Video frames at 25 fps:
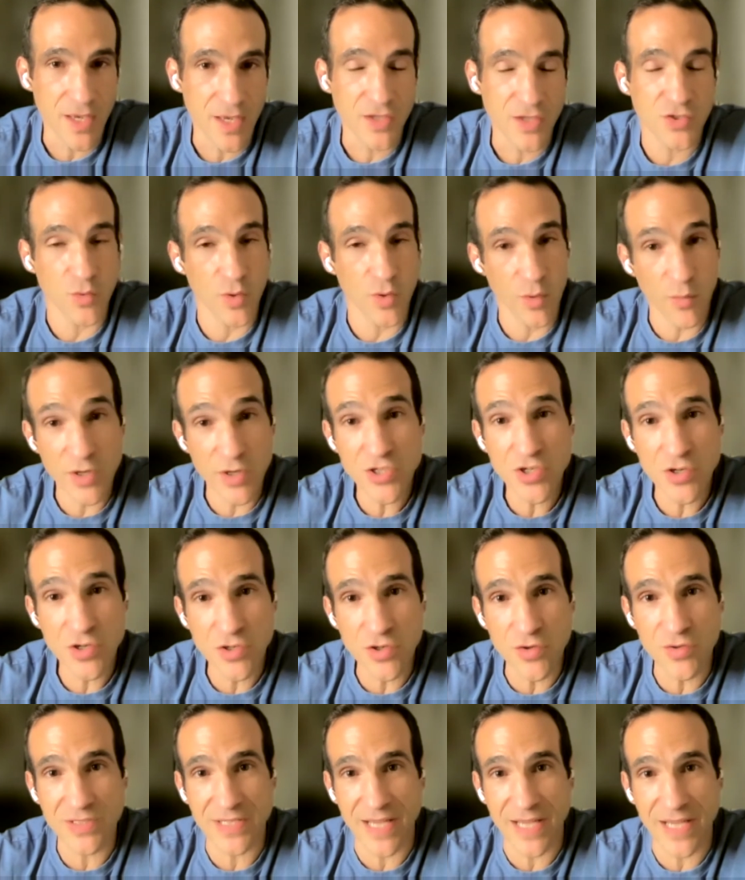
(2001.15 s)
So what I want you to
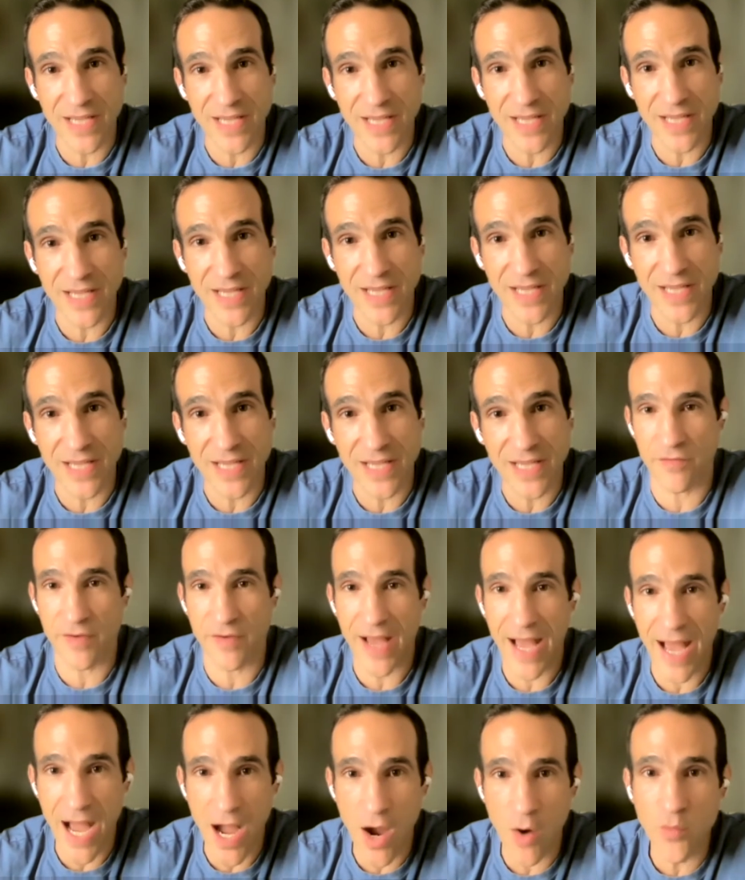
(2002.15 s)
do is to ask yourself,
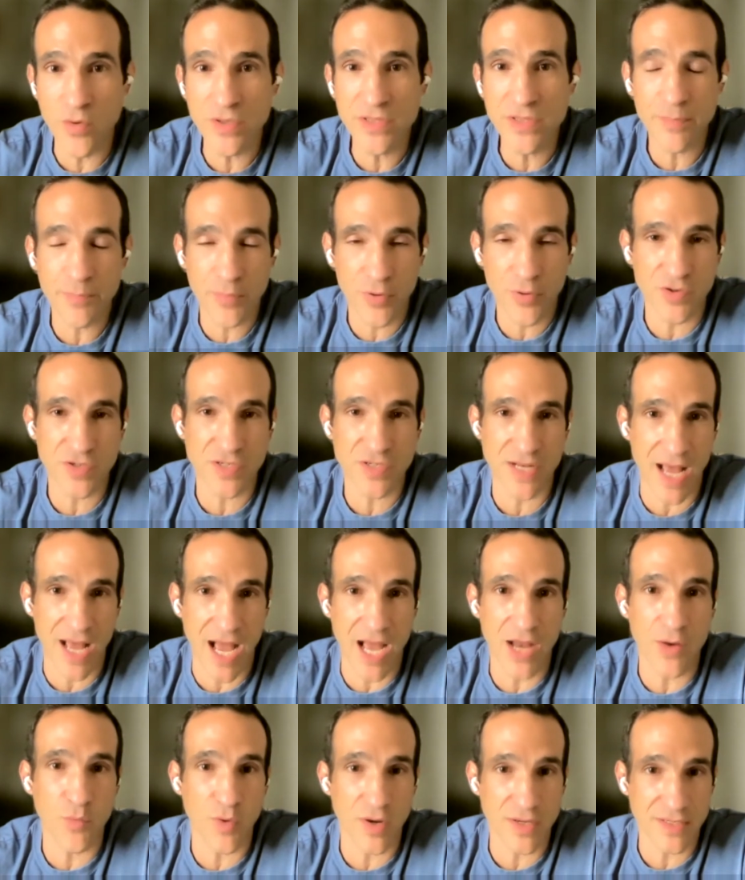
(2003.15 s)
how would the person
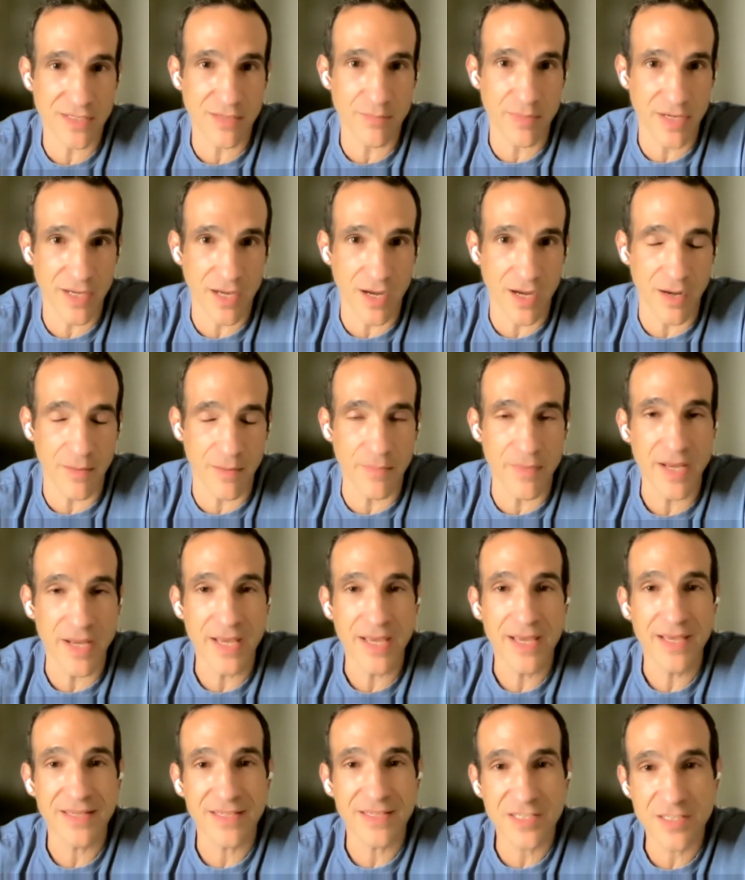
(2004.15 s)
I want to become
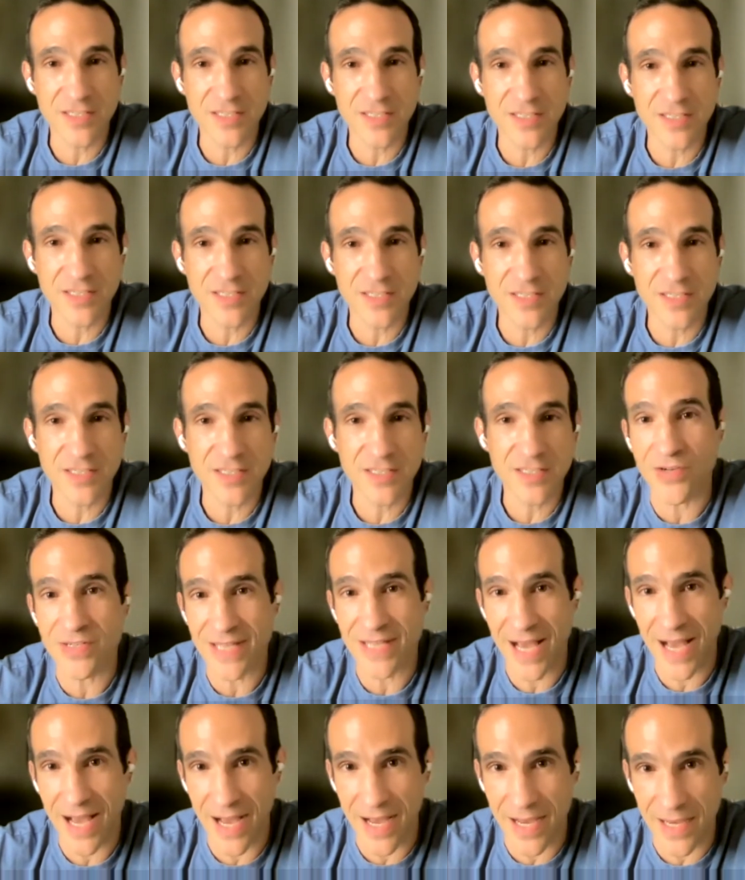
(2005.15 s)
spend their
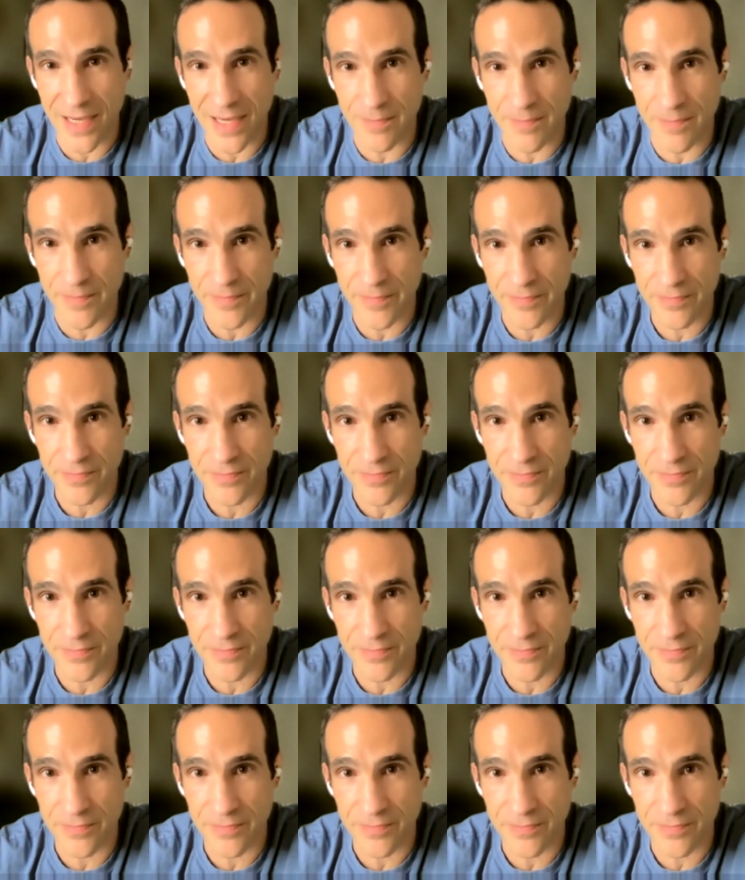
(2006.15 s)
time?